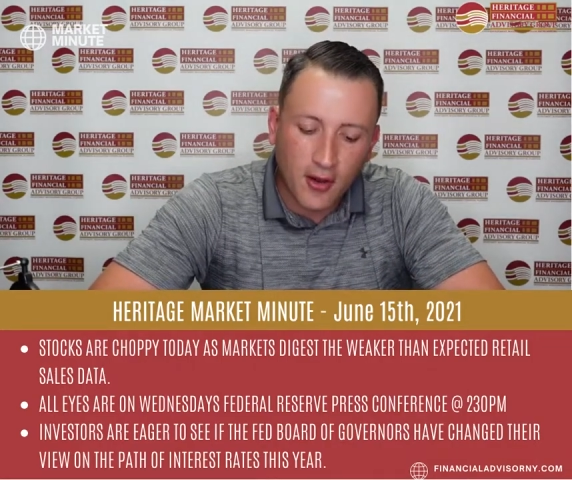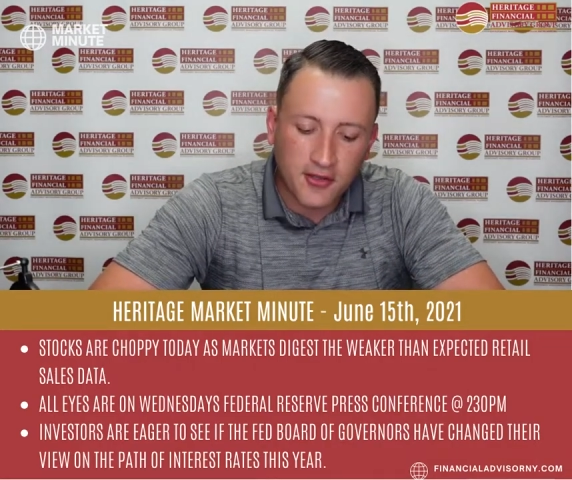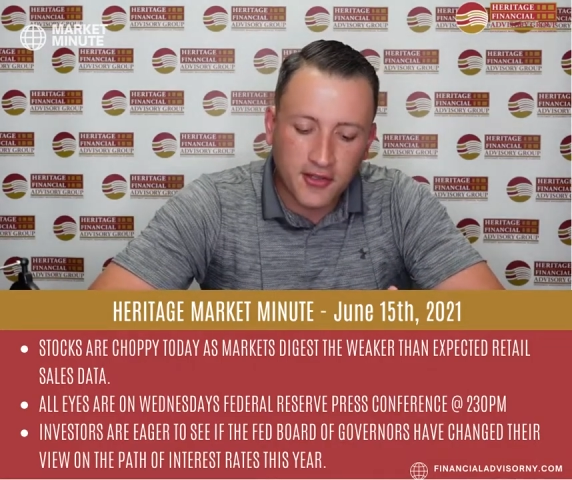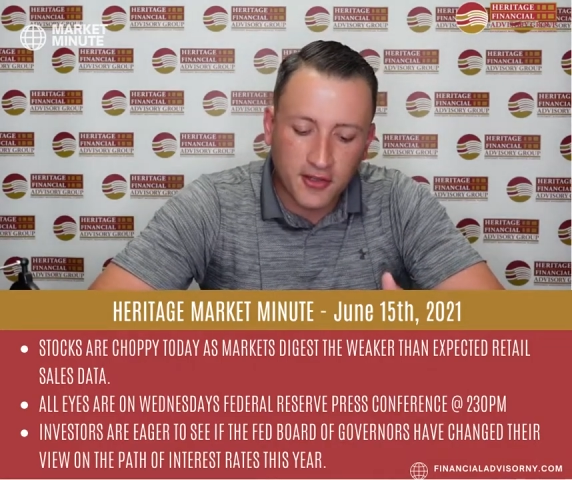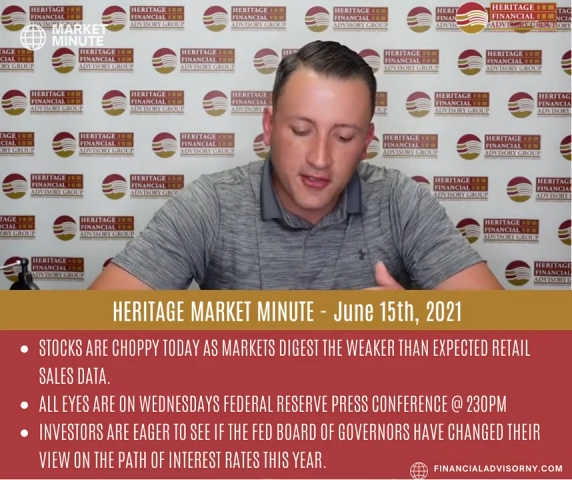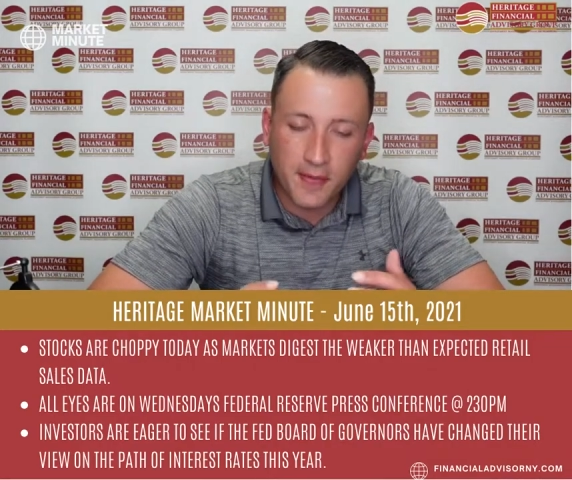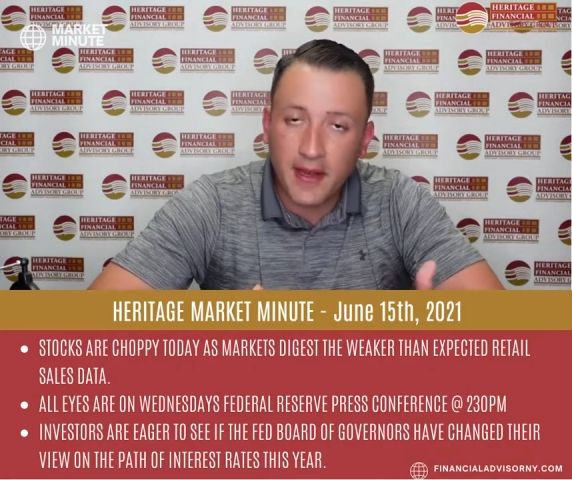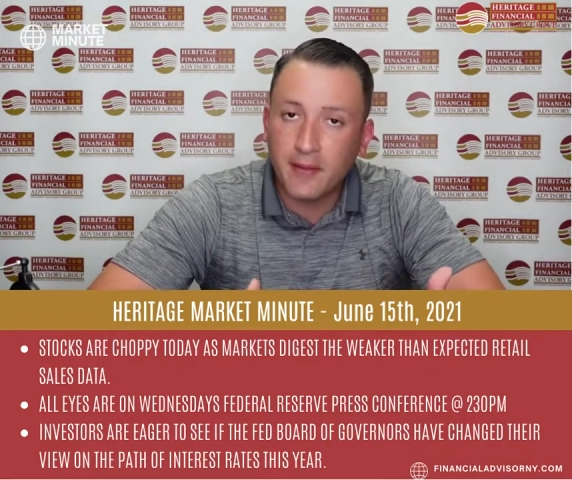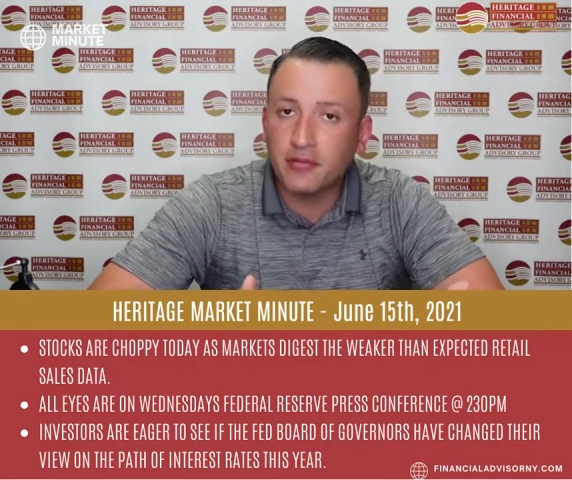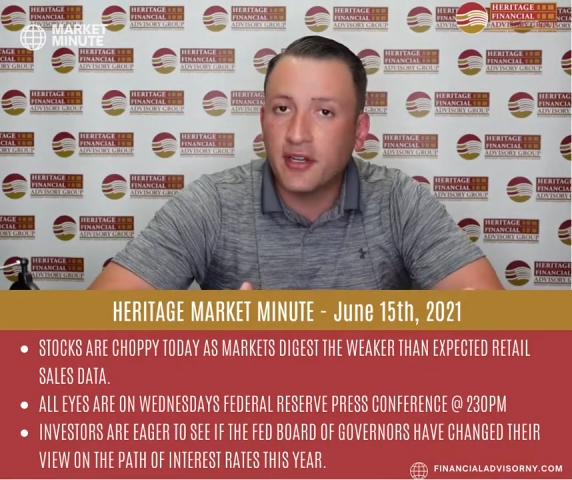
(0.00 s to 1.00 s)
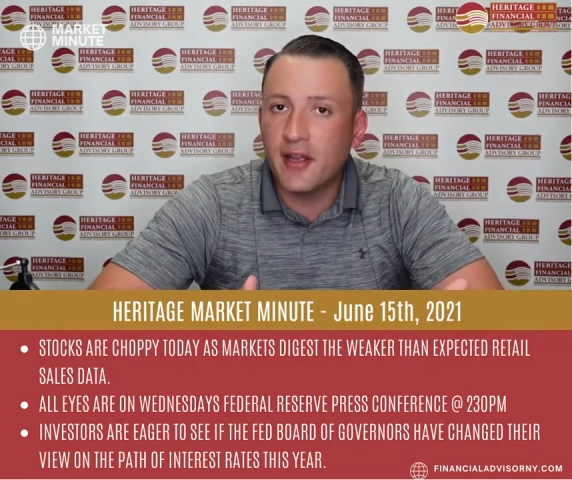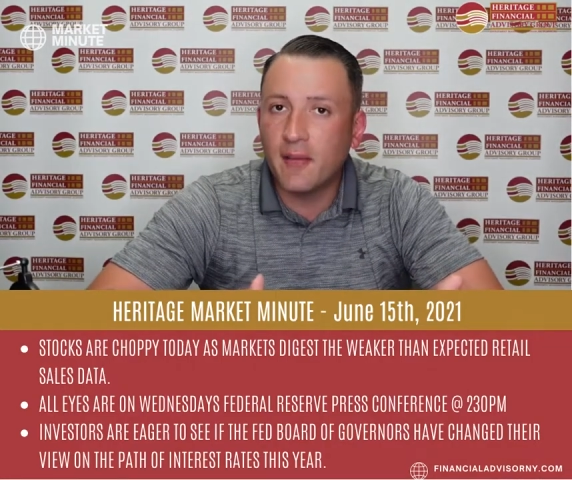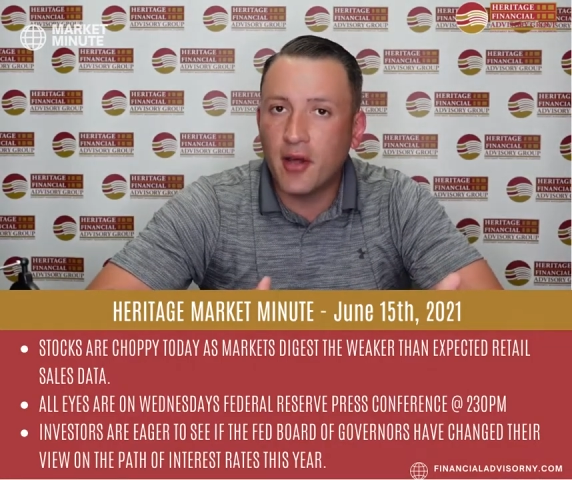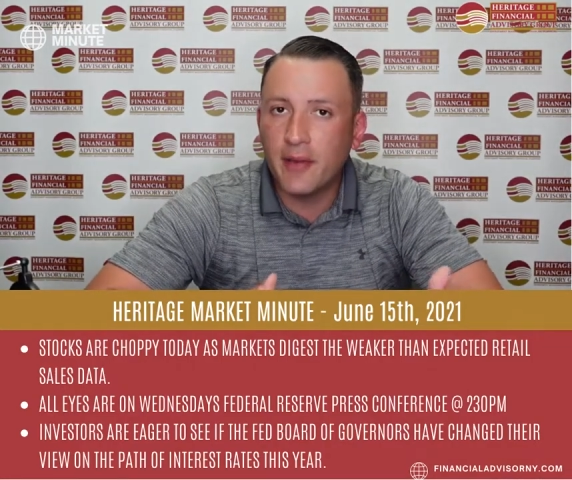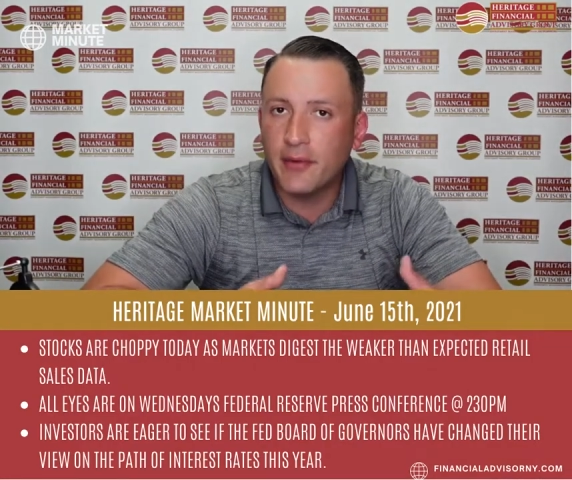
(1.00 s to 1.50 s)
are still spending plenty of
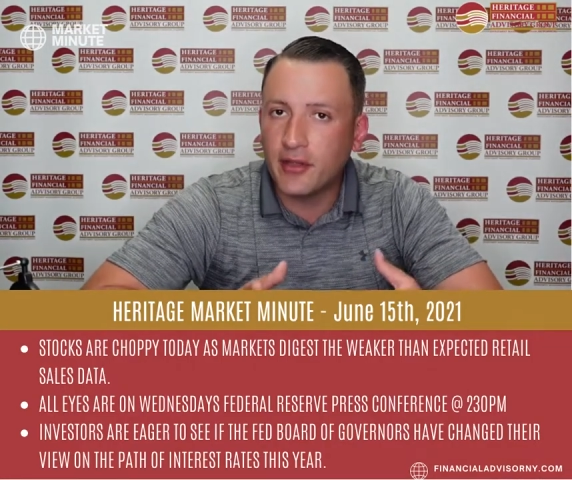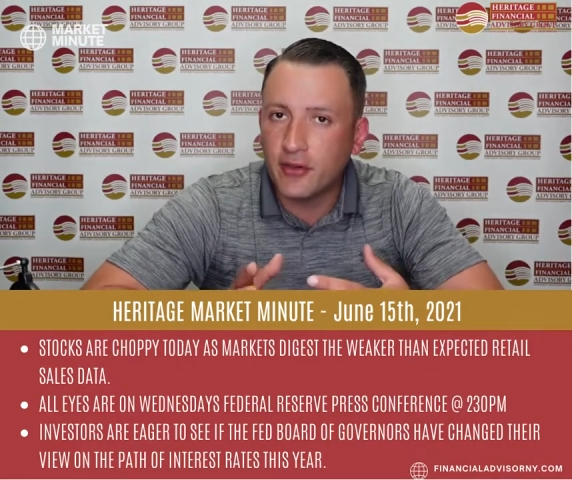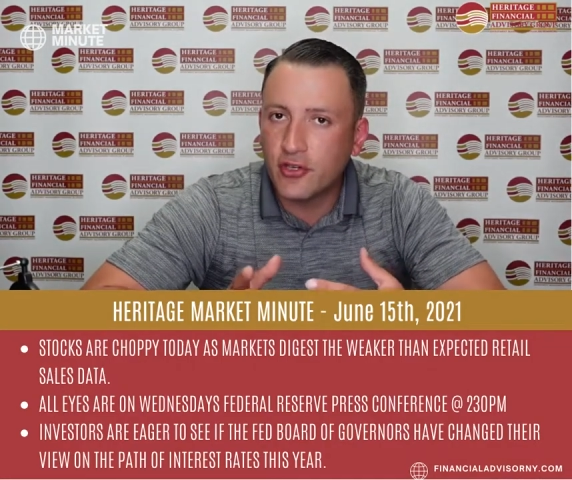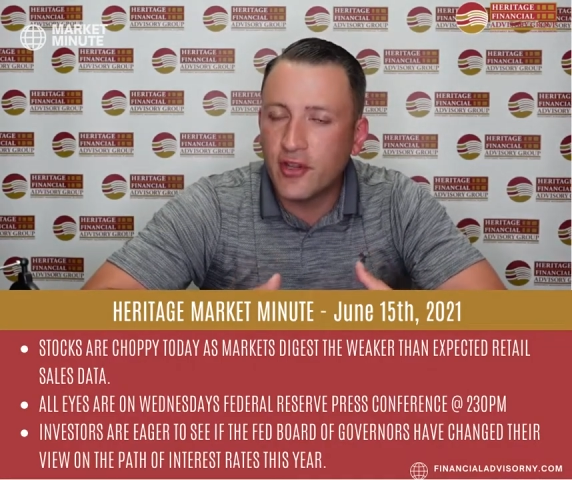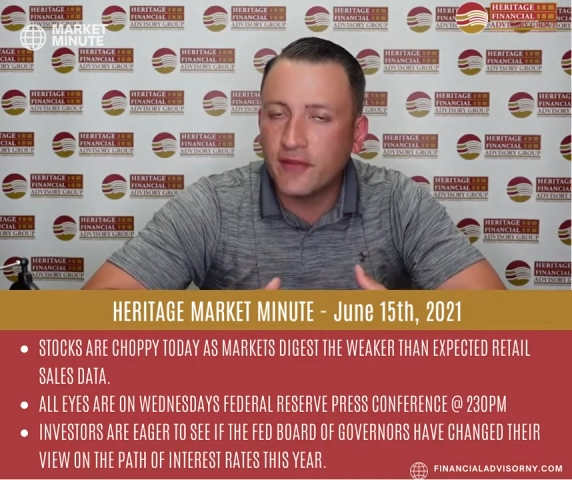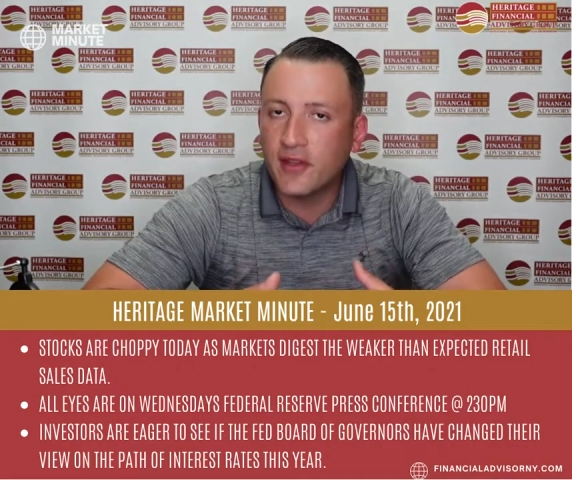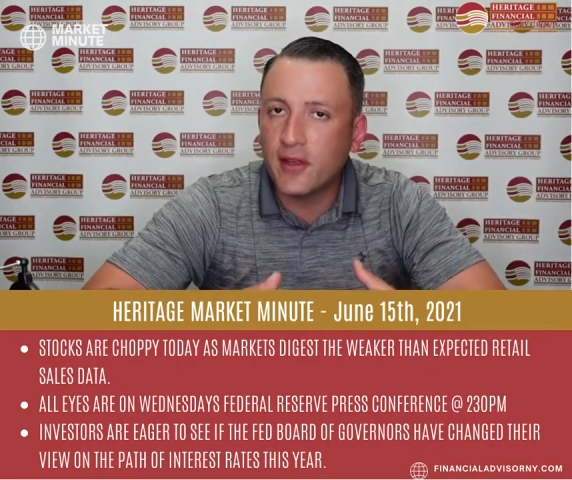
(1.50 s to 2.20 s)
money, but they're shifting